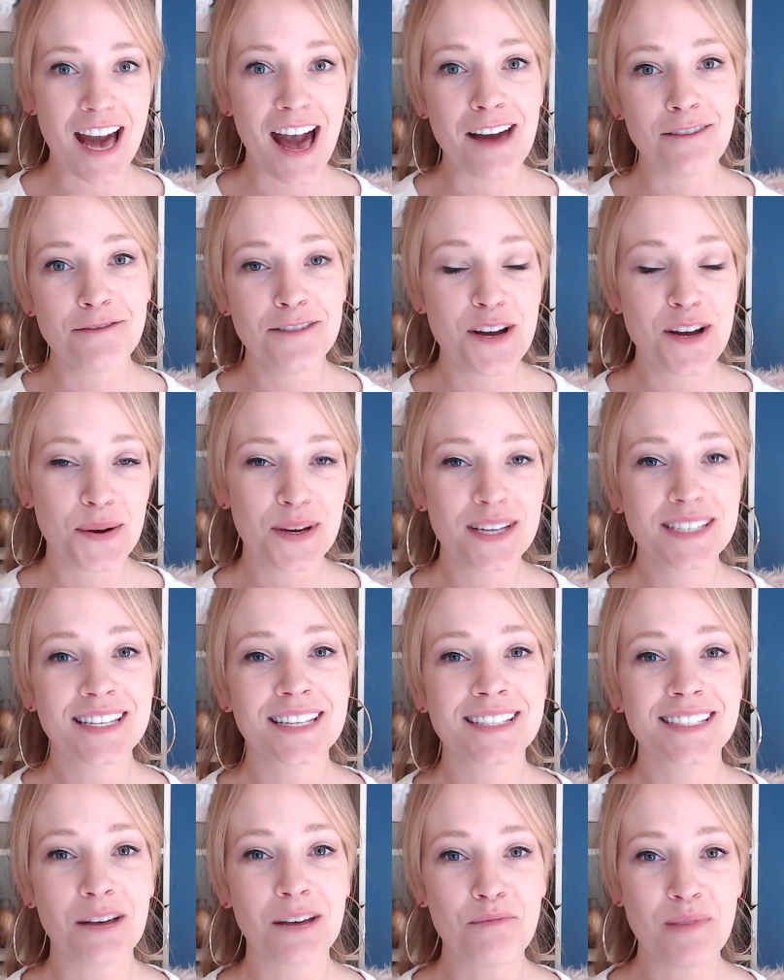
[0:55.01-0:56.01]
I've noticed
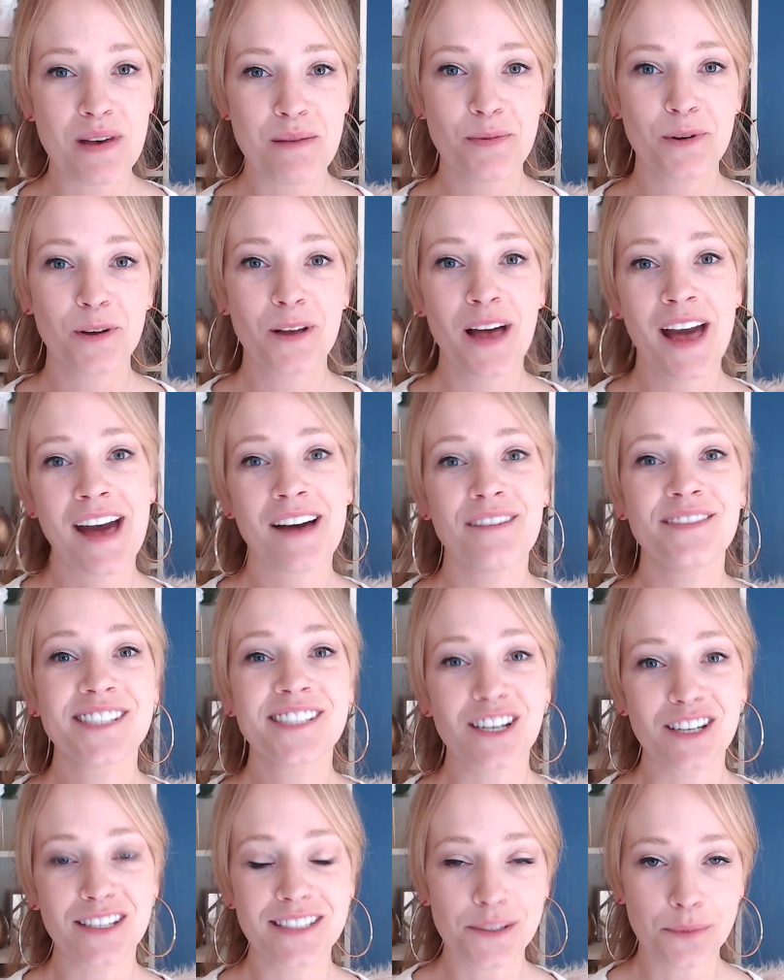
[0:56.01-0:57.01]
that some people have
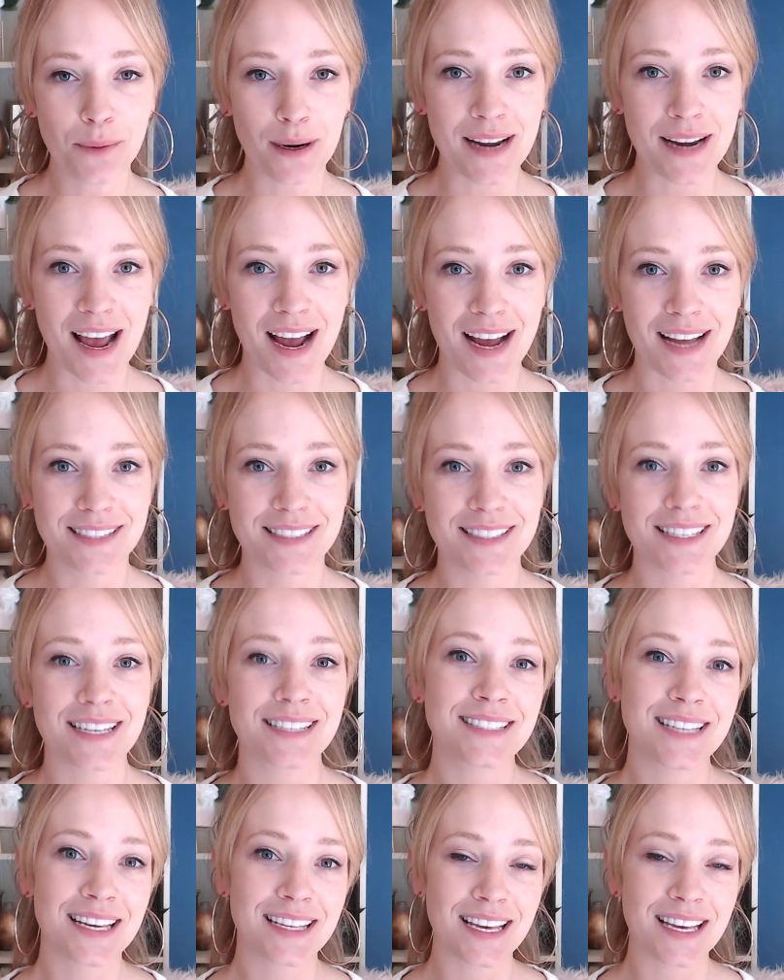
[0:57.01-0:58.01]
started to run ads that
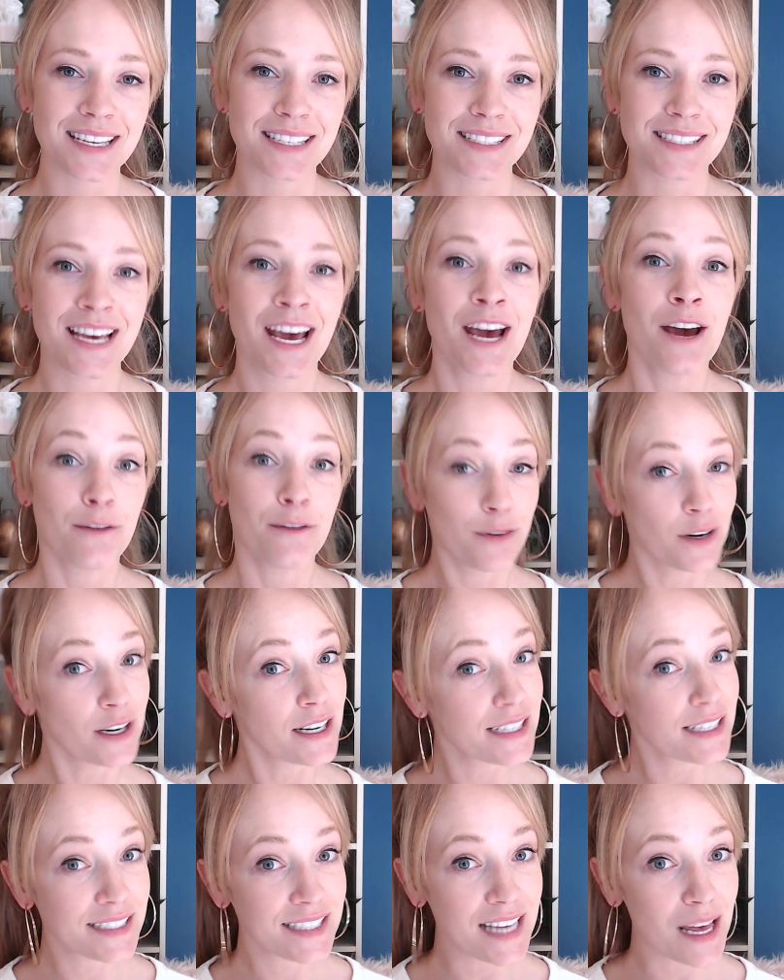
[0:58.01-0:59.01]
say things, for
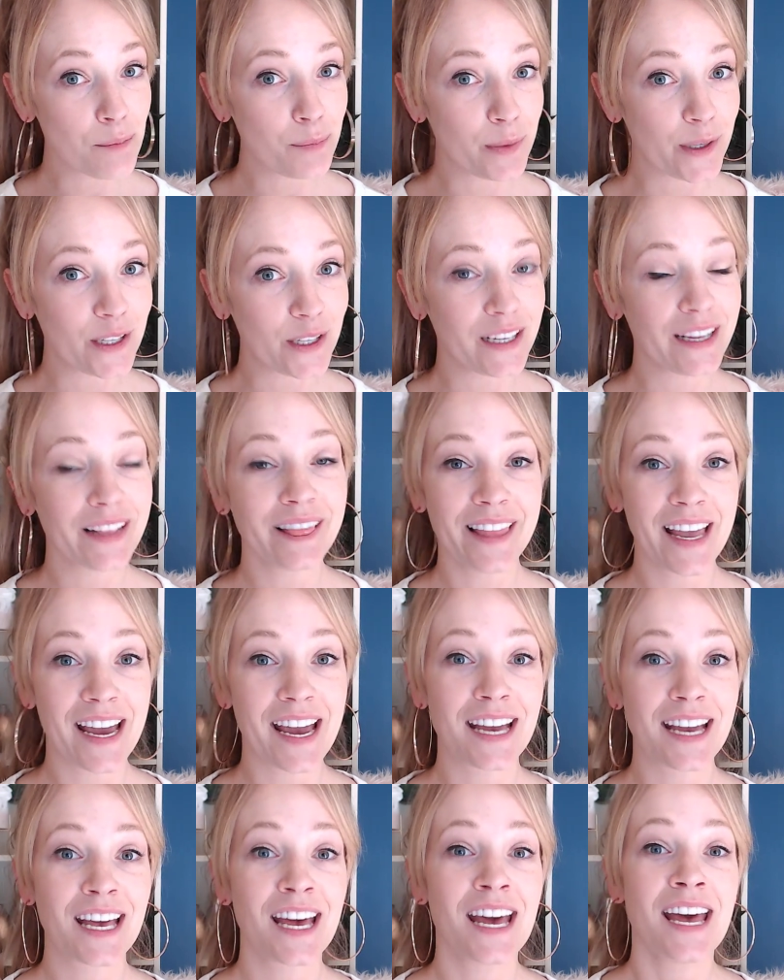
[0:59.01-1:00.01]
example,
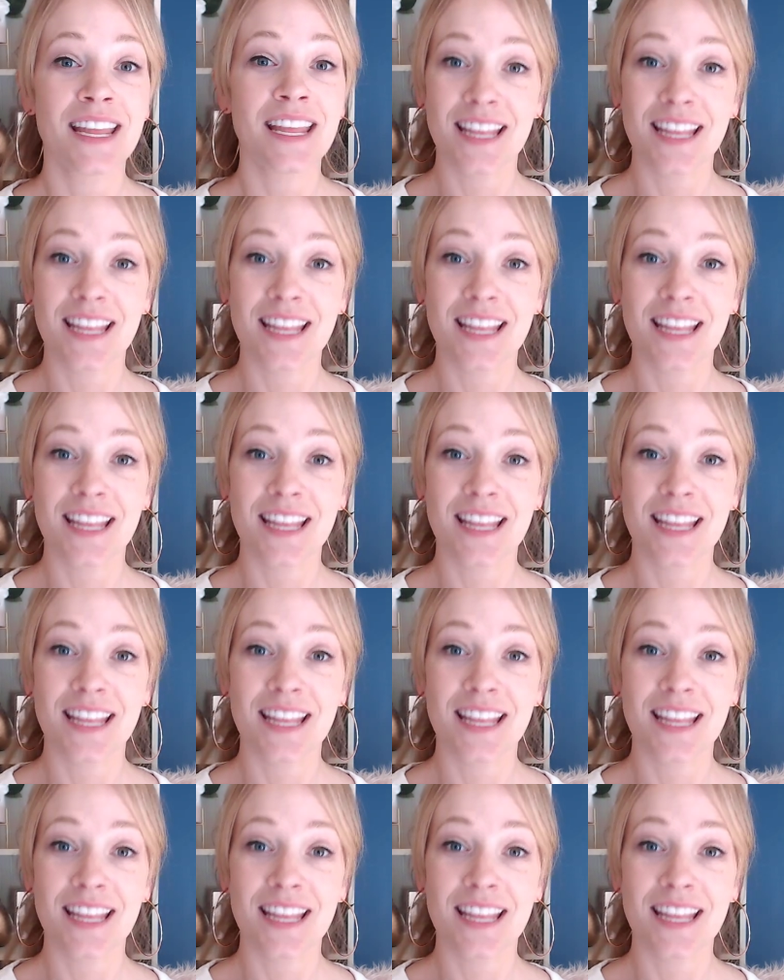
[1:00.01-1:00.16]
like,